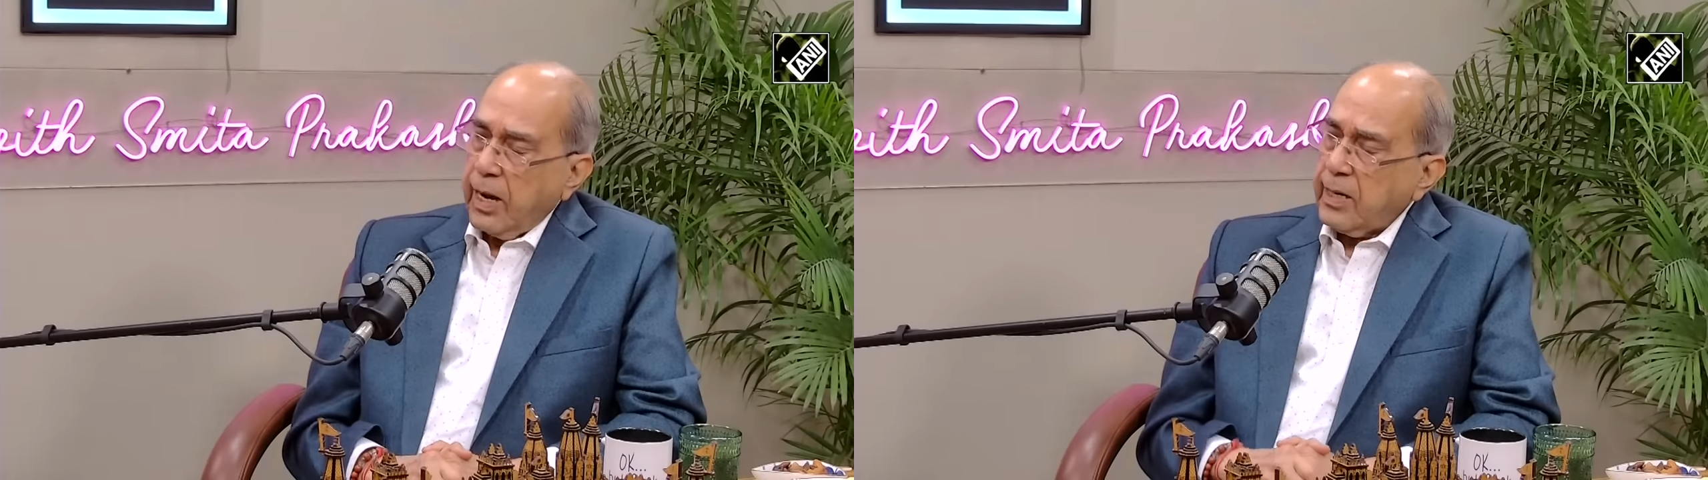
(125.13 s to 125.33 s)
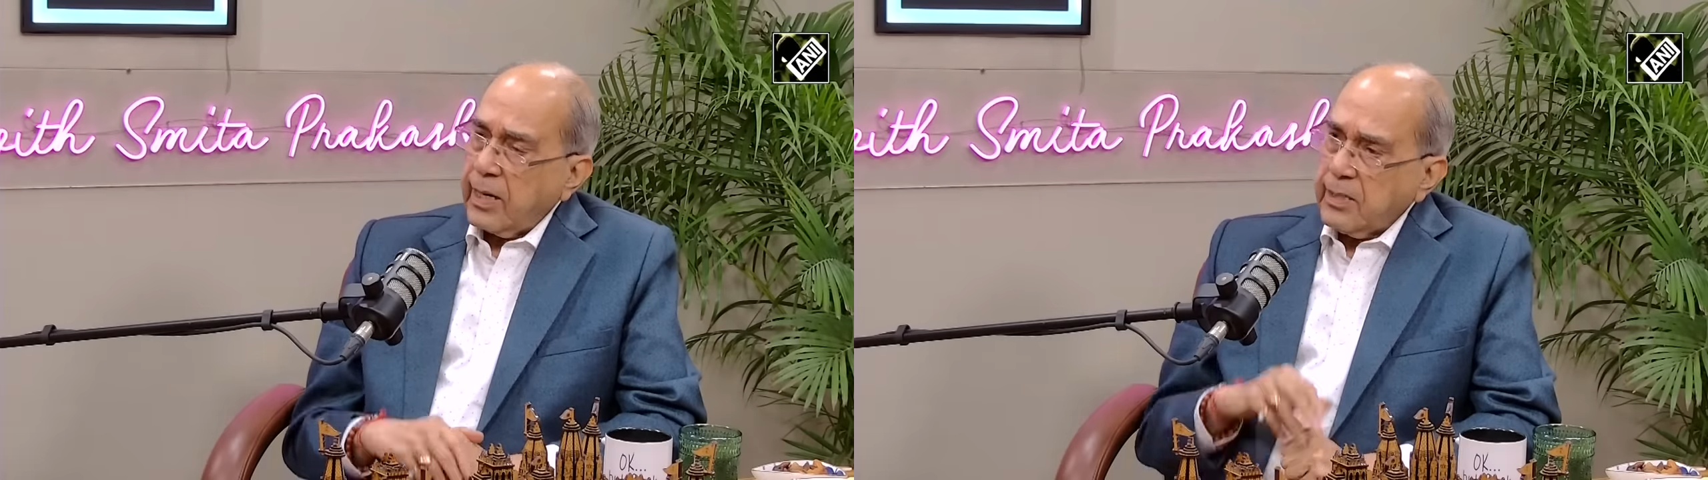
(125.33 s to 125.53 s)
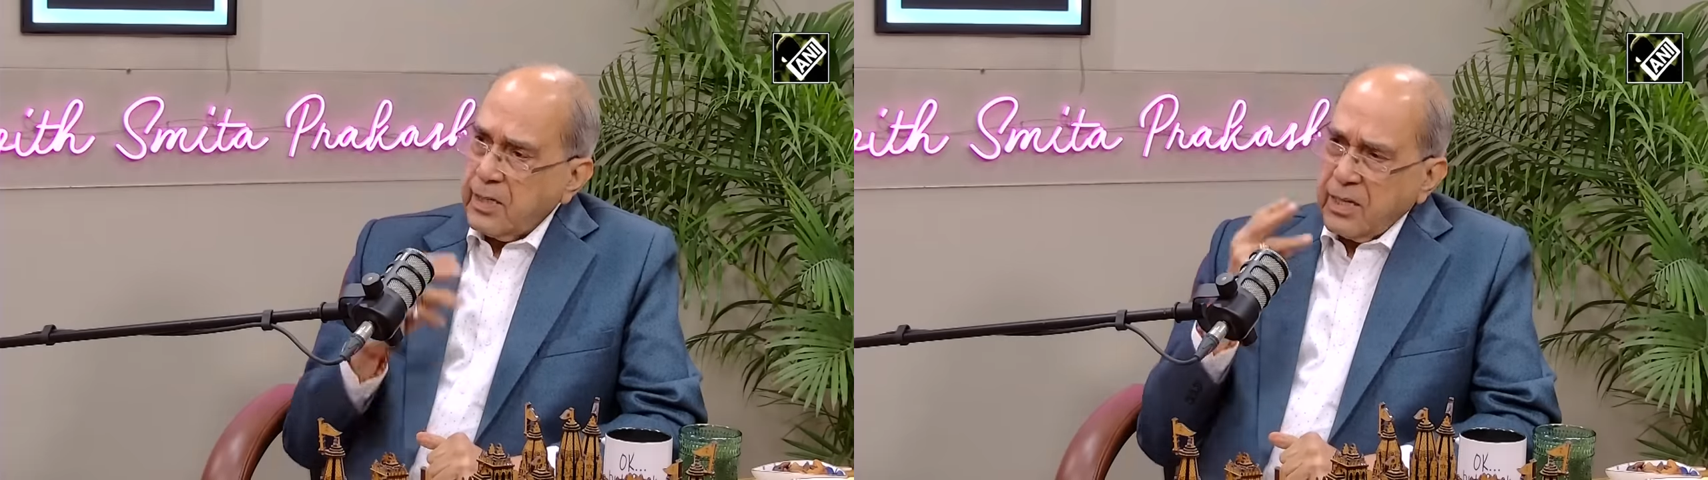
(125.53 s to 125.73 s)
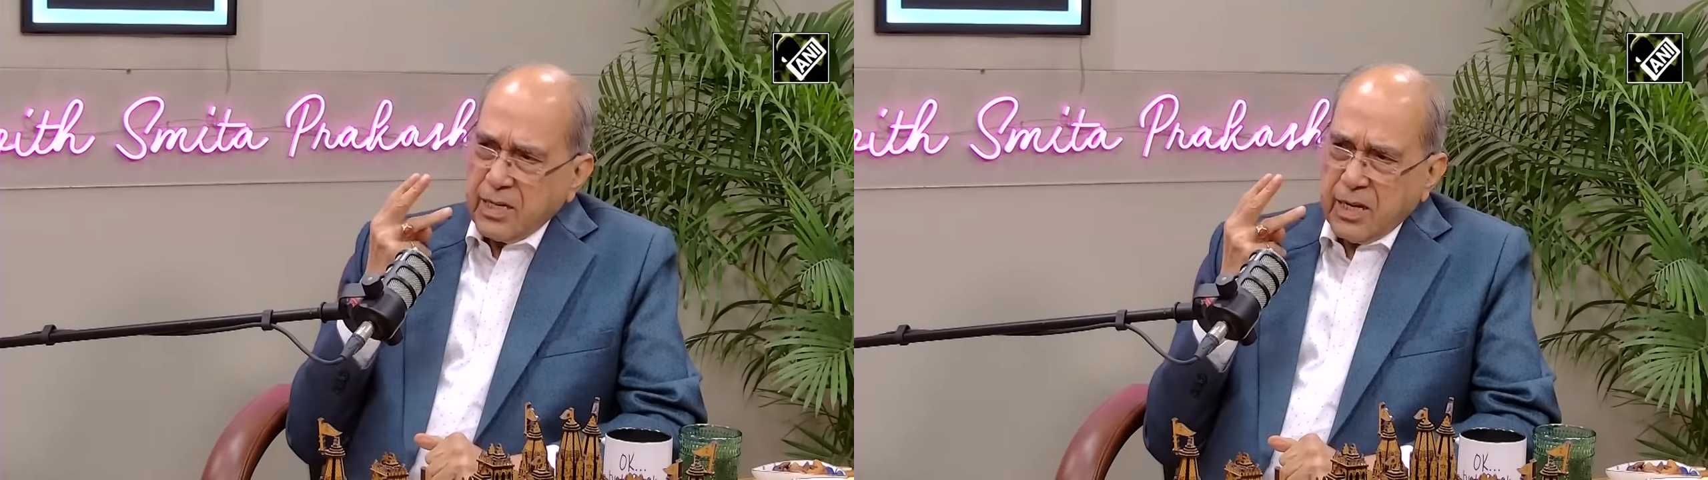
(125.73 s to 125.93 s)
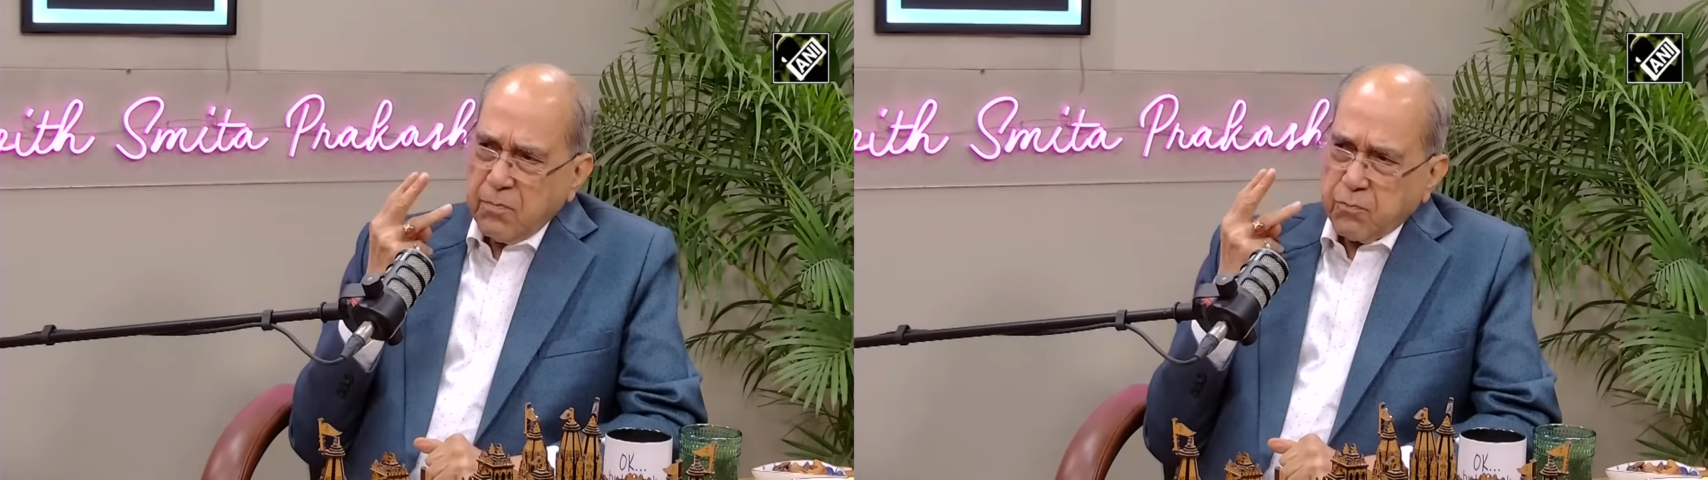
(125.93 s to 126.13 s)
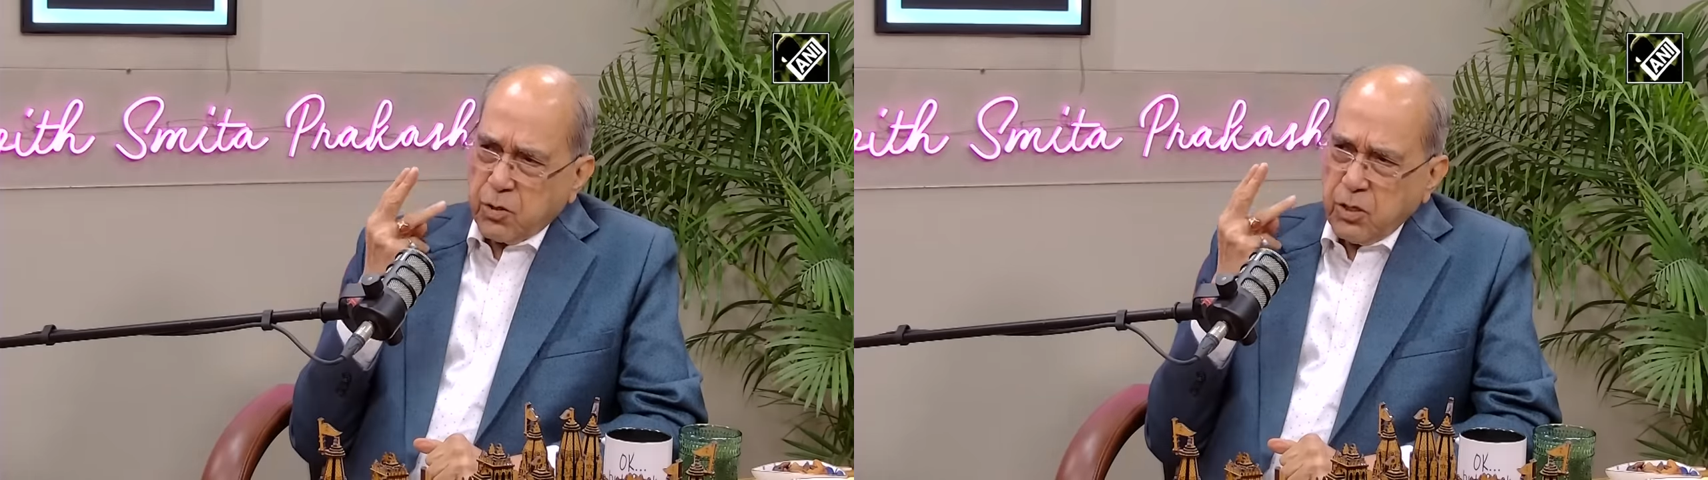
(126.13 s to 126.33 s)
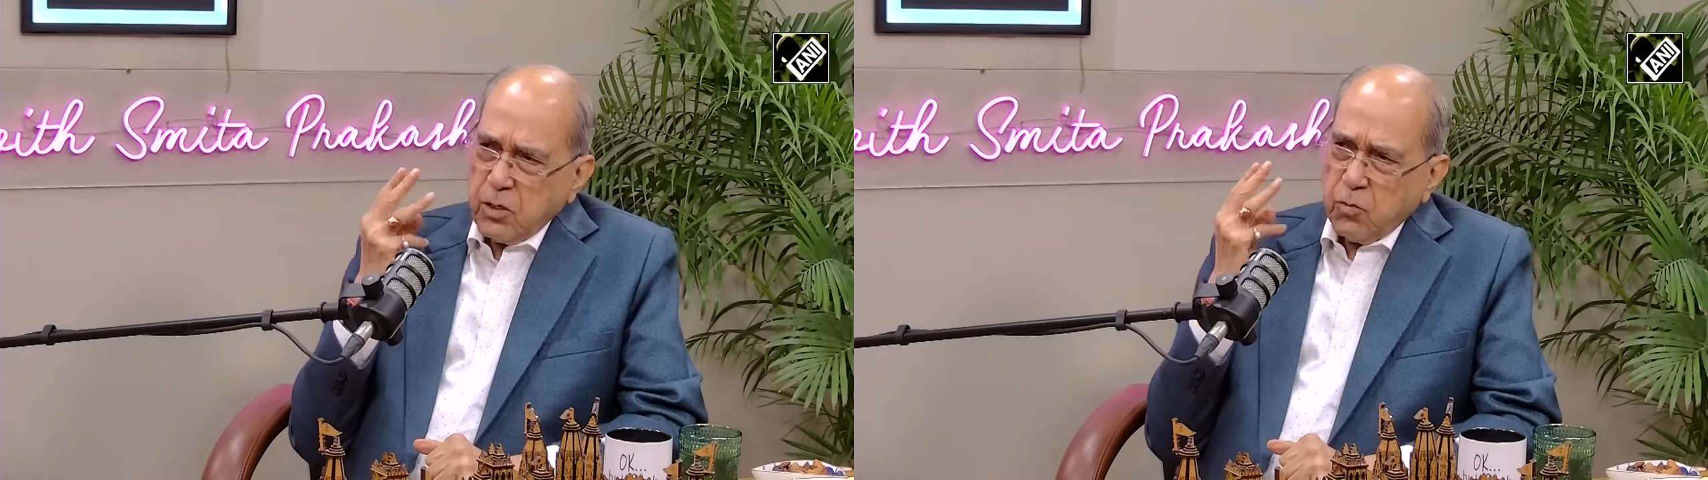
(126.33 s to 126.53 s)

And I think he gave 3